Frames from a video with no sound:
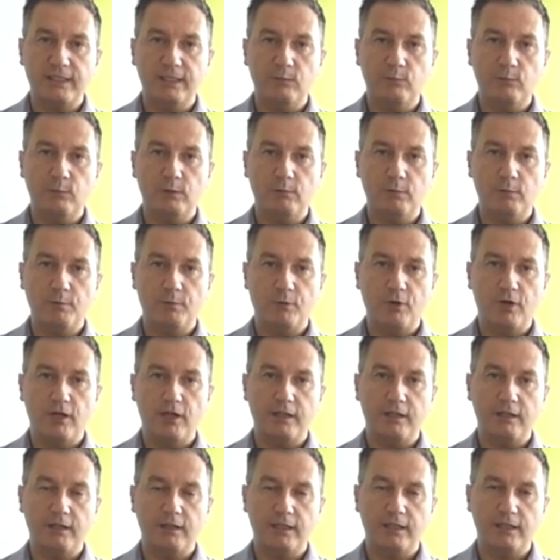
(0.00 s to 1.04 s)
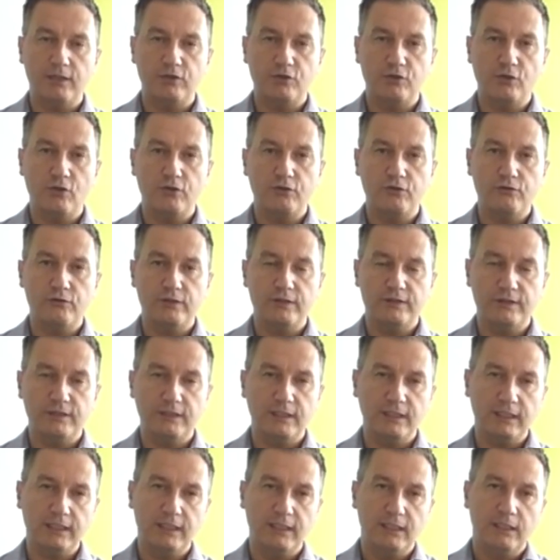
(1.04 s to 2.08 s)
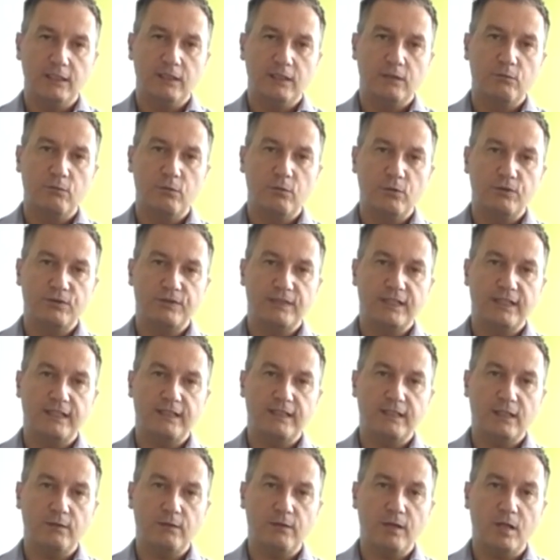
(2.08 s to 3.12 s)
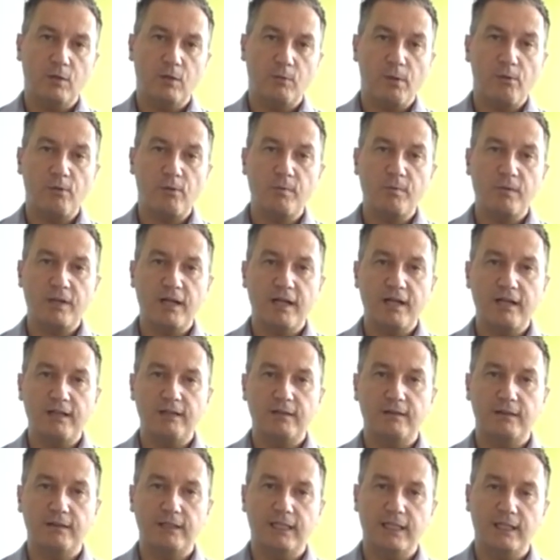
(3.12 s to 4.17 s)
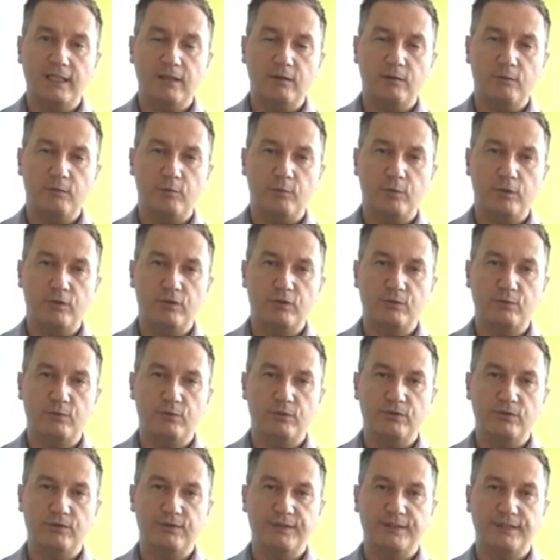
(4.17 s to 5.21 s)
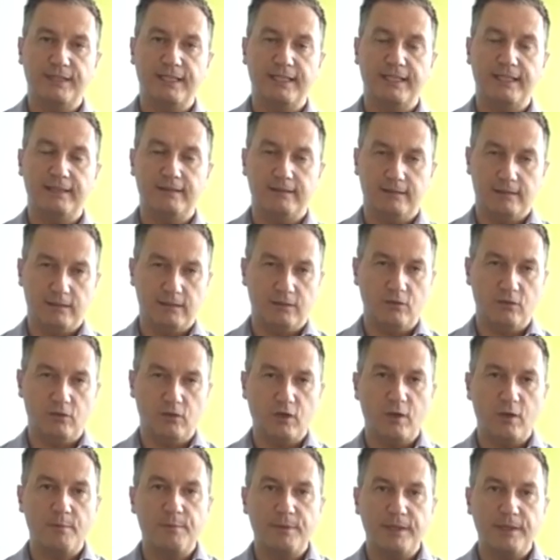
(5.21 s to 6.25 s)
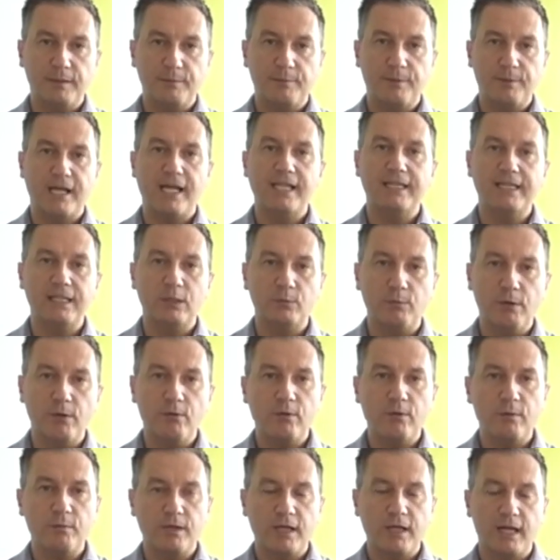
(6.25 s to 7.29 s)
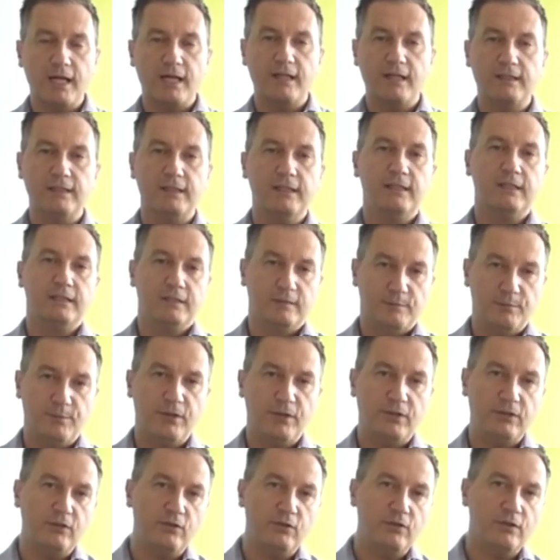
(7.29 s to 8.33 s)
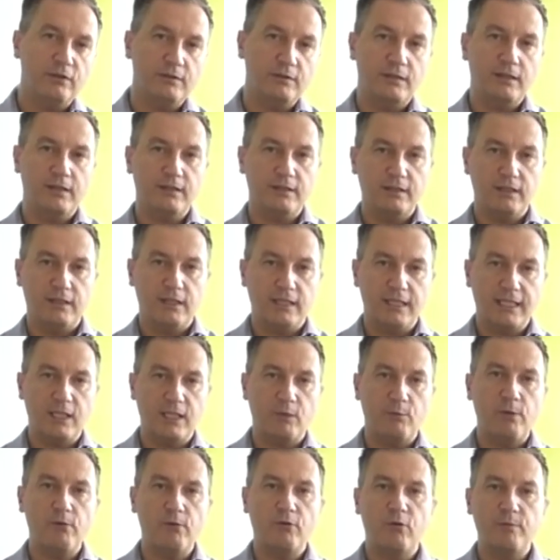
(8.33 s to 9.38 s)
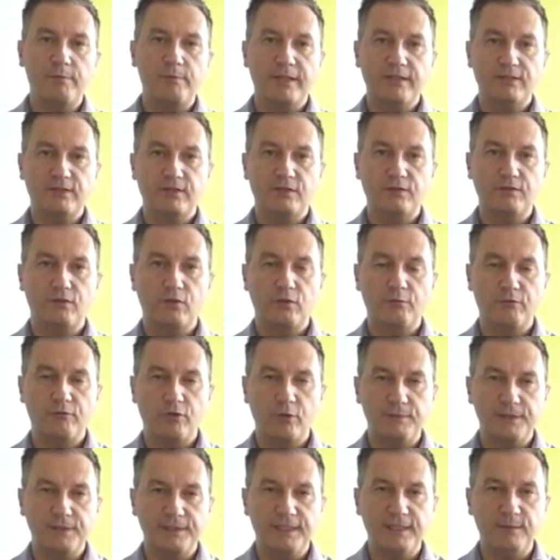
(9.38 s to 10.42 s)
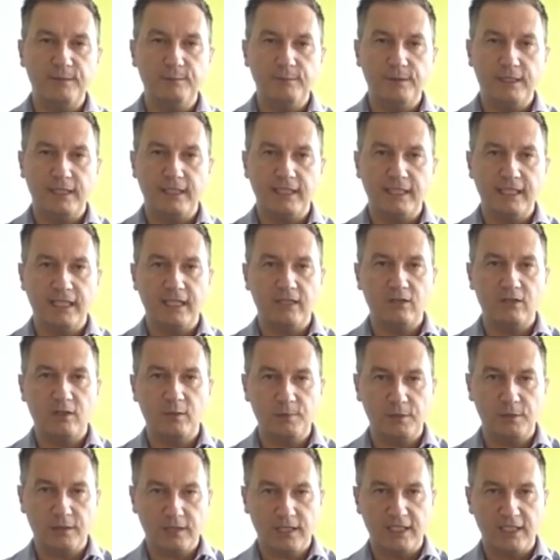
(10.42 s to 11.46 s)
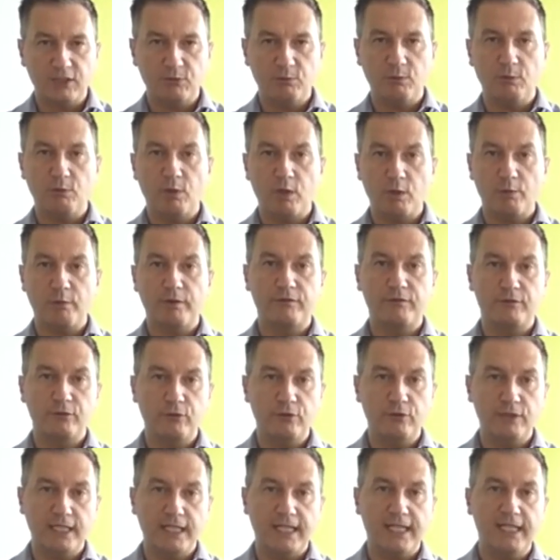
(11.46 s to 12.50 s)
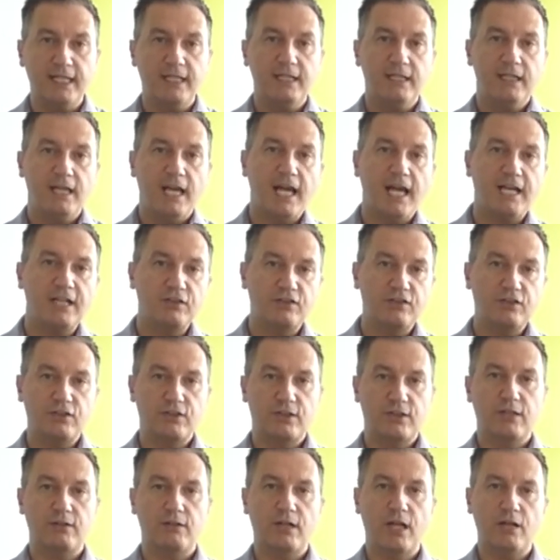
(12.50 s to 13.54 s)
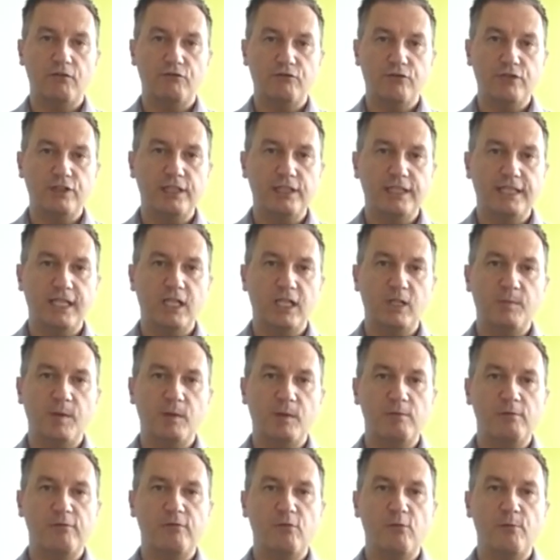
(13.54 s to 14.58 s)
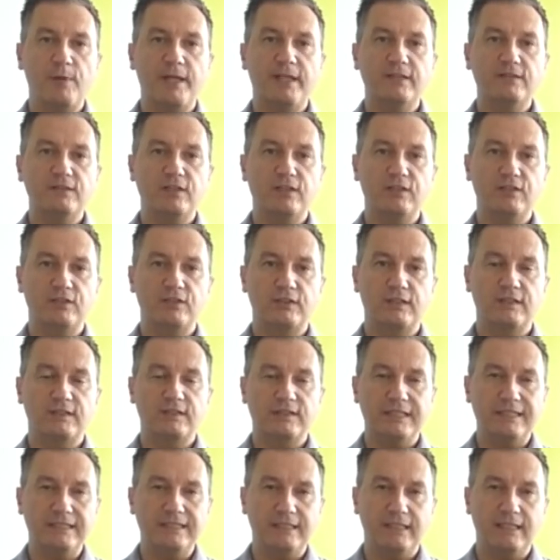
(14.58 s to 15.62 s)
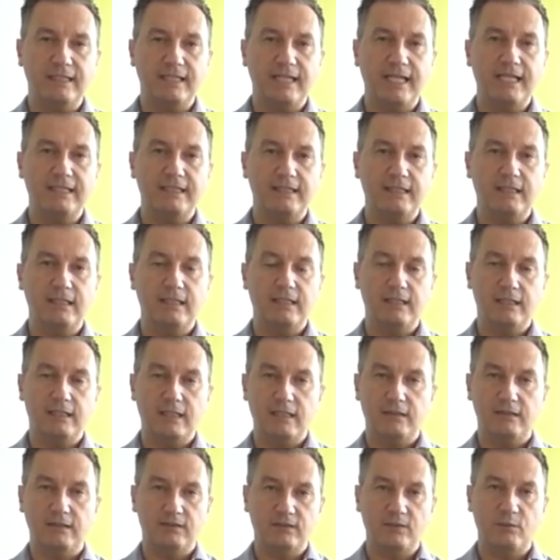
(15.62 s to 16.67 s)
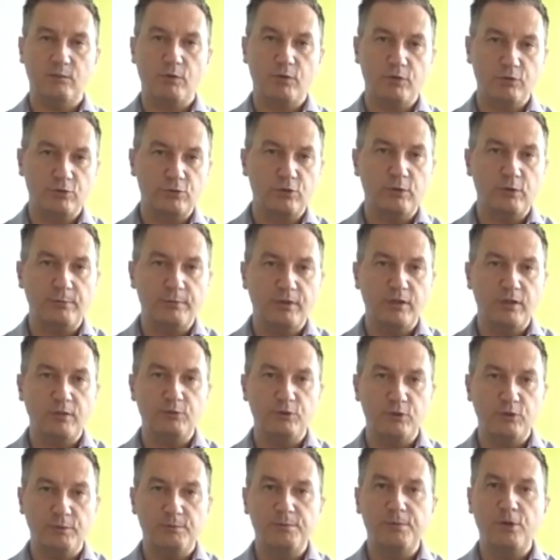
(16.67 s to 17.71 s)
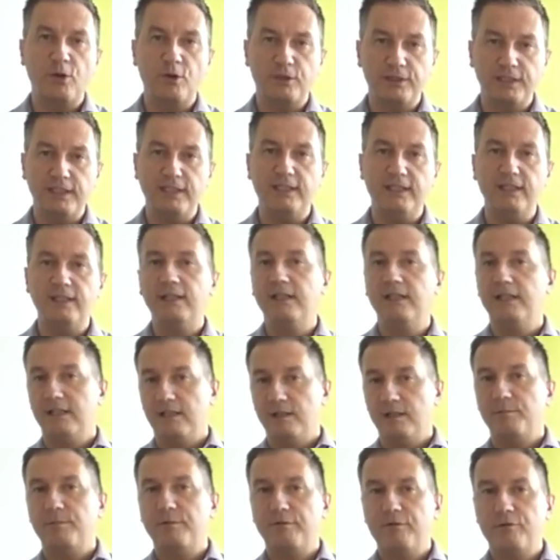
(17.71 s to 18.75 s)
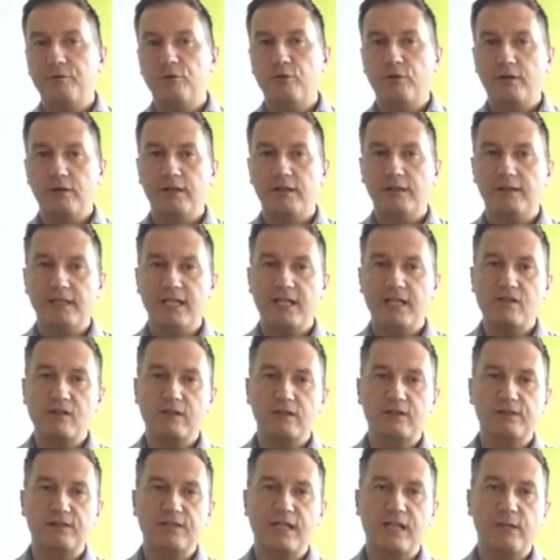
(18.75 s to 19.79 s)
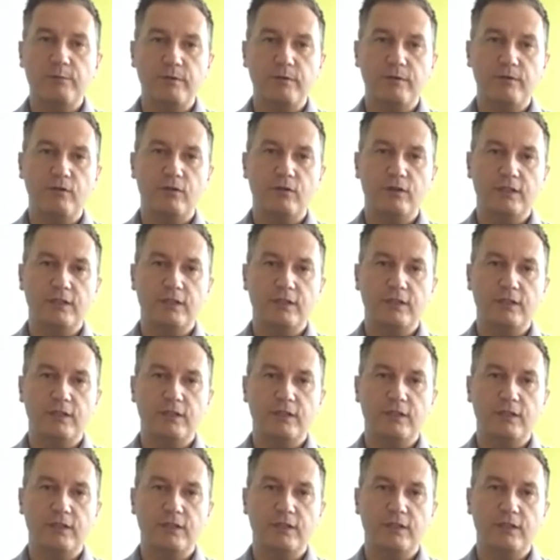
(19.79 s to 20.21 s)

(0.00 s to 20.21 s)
team, where we brought in John recently, was send out a welcome card, which was a company branded welcome card, but had a kind of welcome message from the team. And again, a couple of clients we work with do that, and it's just a really kind of powerful message to send to a candidate and someone who's going to become your employee before they actually start with the